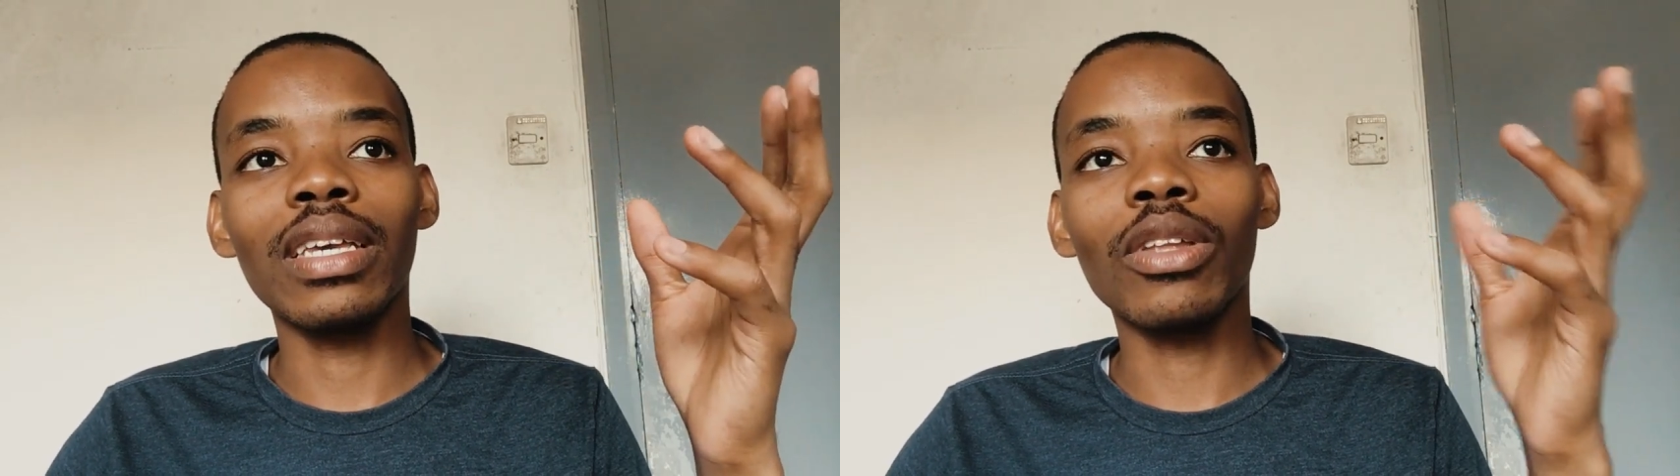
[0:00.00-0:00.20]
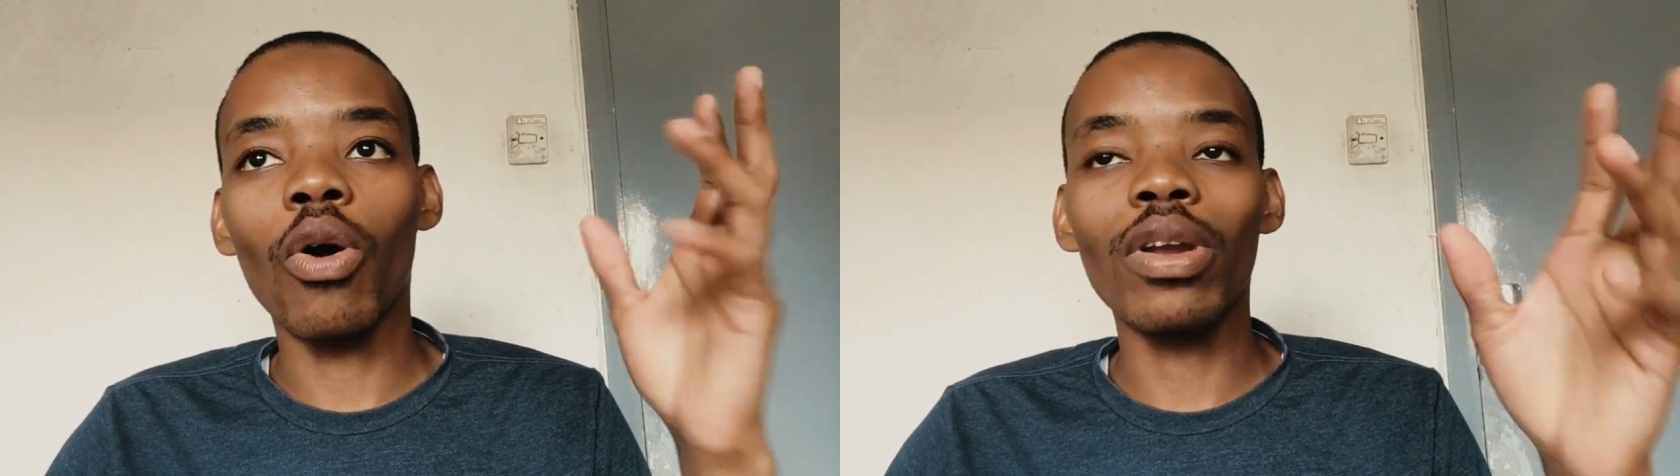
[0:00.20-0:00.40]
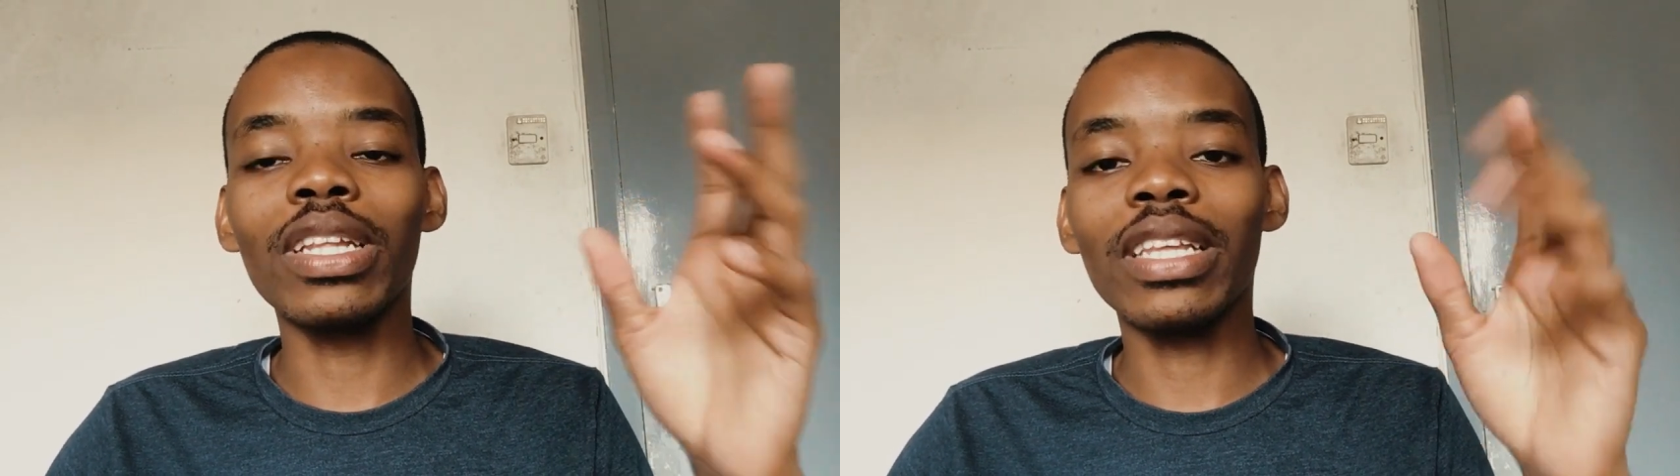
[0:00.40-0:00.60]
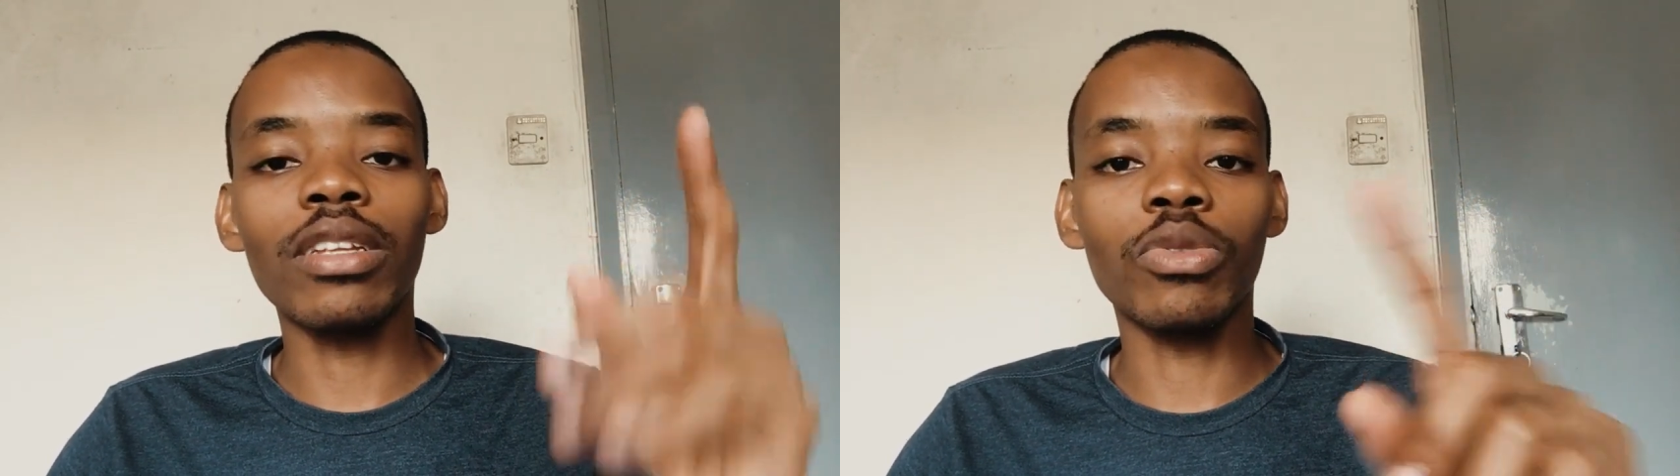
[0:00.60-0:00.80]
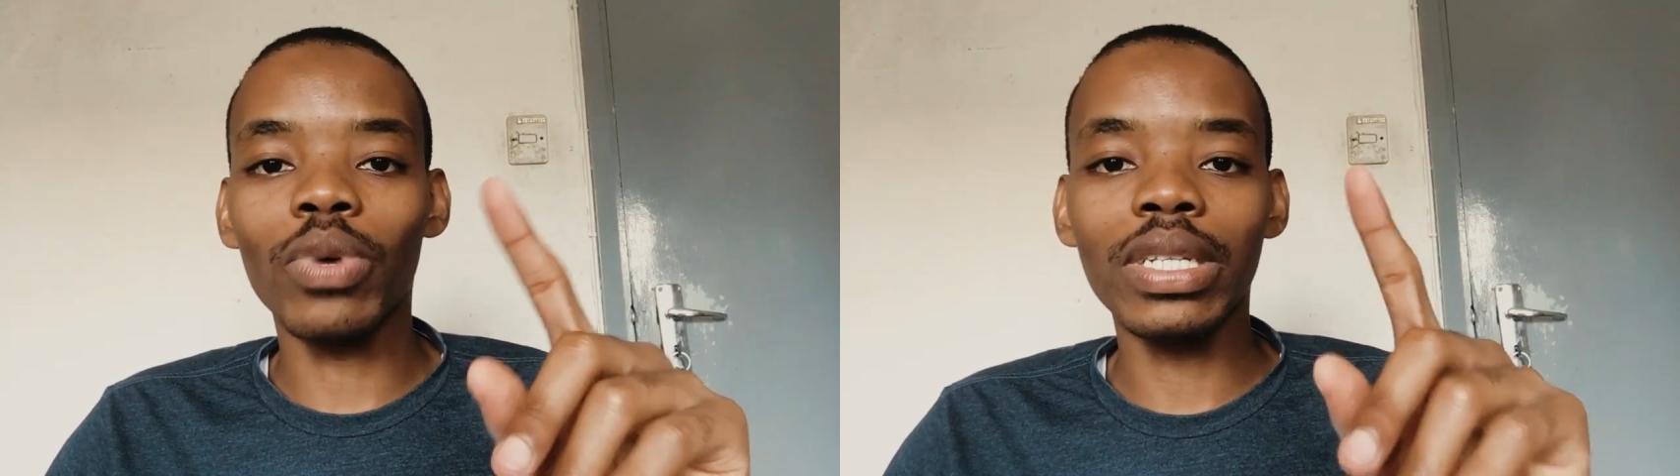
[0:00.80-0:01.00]
it only
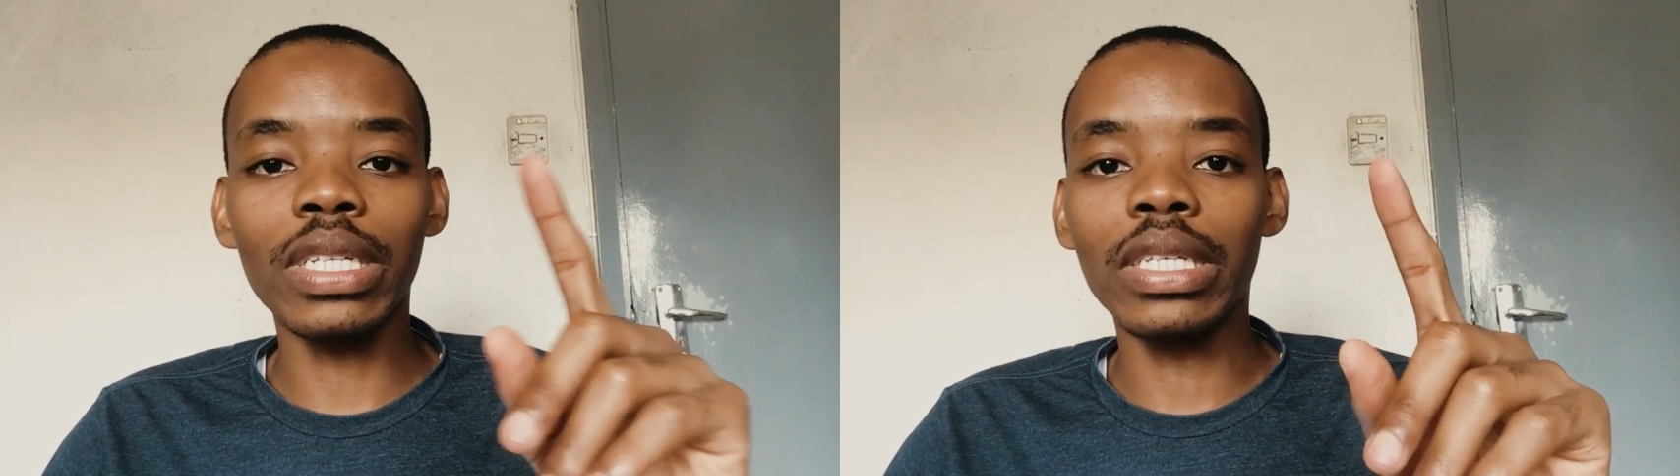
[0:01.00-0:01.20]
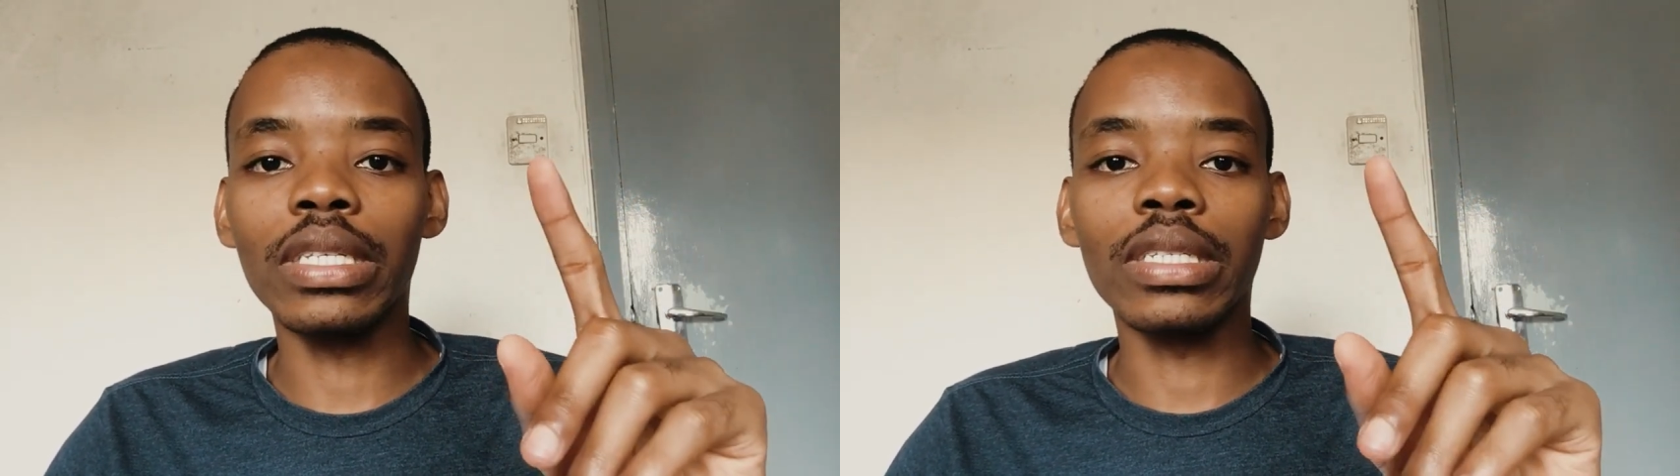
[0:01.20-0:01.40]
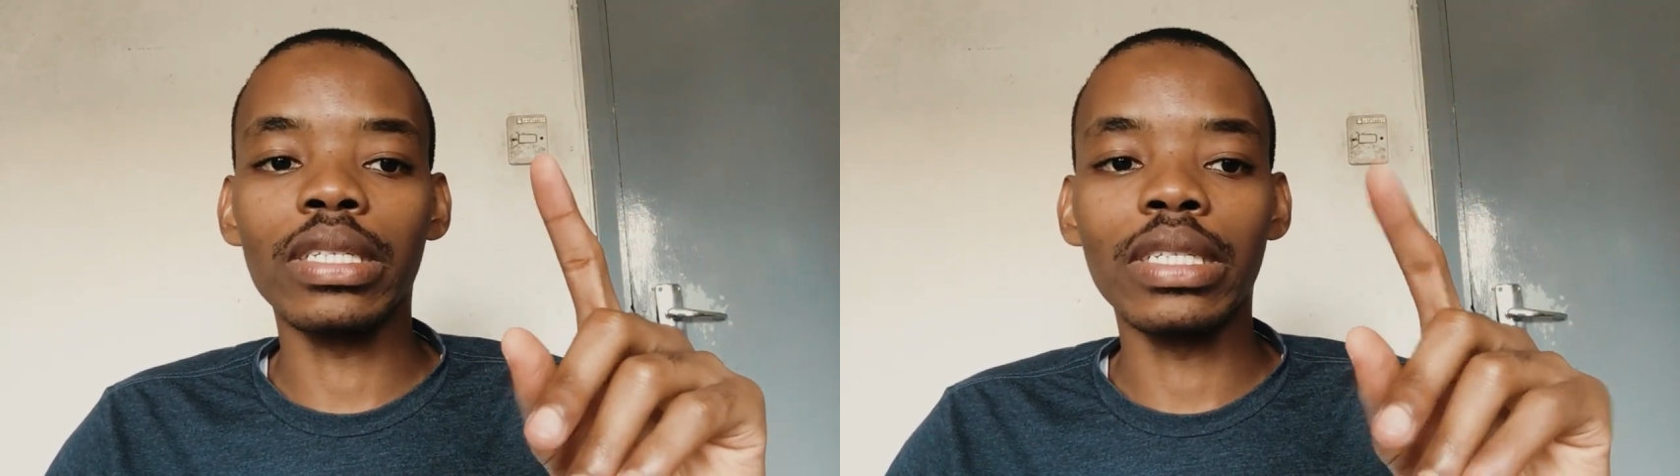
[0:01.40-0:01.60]
takes one thing,